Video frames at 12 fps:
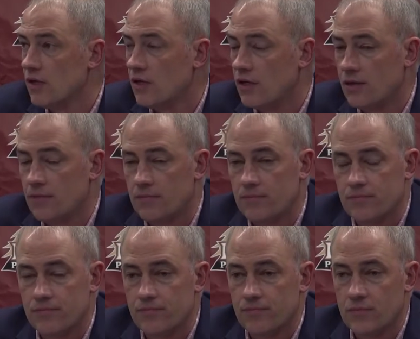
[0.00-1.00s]
Um,
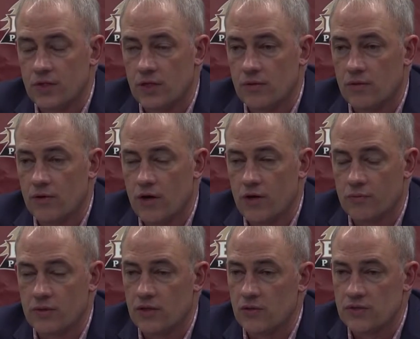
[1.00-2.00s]
you know, all
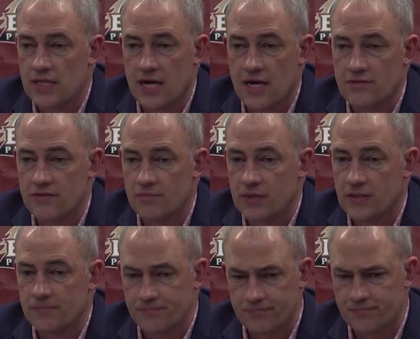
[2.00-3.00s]
three of those guys have been